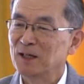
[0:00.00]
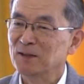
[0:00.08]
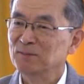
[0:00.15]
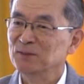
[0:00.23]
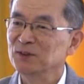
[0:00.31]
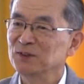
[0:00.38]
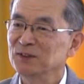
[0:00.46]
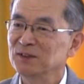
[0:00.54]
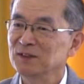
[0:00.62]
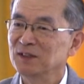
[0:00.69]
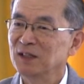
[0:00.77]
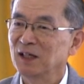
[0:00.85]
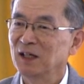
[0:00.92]

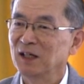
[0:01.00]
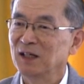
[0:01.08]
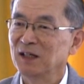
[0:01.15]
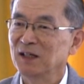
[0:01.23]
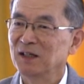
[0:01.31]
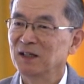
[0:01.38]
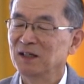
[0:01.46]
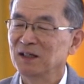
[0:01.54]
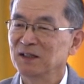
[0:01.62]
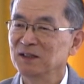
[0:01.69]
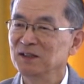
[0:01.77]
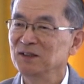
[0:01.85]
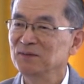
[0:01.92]
Britain
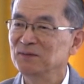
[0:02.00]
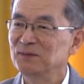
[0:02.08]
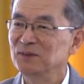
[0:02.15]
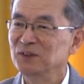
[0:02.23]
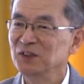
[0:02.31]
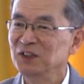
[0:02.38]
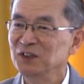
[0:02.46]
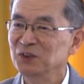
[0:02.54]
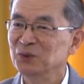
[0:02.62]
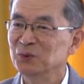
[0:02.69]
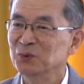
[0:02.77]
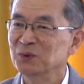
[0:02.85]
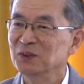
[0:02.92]
leave
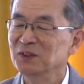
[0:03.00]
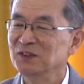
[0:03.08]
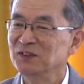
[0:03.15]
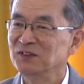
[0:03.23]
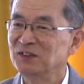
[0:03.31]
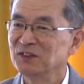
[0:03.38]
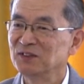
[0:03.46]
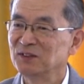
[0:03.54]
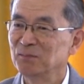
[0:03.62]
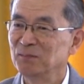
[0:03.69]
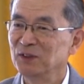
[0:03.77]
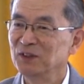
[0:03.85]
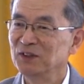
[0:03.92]
EU is just the
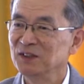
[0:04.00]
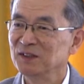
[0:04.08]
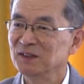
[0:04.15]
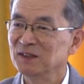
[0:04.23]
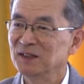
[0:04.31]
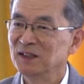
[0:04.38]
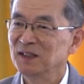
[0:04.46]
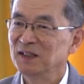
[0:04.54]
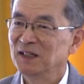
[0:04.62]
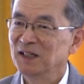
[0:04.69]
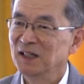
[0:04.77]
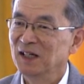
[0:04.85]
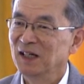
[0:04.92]
beginning.
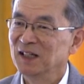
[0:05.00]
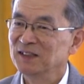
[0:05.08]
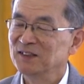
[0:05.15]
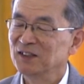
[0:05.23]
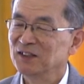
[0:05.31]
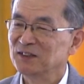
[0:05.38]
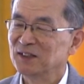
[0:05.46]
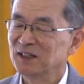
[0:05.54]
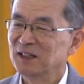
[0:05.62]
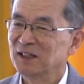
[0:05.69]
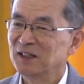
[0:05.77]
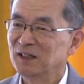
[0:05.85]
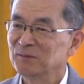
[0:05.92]
And there's
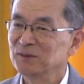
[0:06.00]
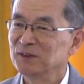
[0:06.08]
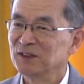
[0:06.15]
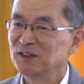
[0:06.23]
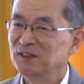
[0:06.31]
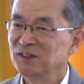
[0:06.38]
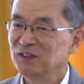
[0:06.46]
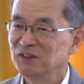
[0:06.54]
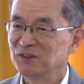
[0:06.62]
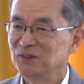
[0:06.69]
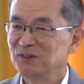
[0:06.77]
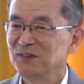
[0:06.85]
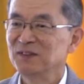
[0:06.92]
an American
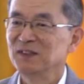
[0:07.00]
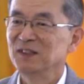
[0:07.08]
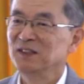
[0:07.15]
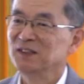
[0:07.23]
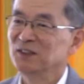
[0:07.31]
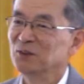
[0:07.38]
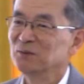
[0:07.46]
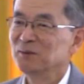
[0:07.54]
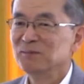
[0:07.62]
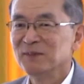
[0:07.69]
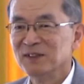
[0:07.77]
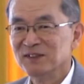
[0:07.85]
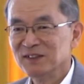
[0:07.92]
election in
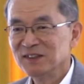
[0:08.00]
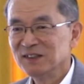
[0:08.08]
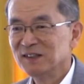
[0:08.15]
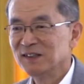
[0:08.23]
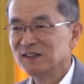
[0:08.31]
November, I think.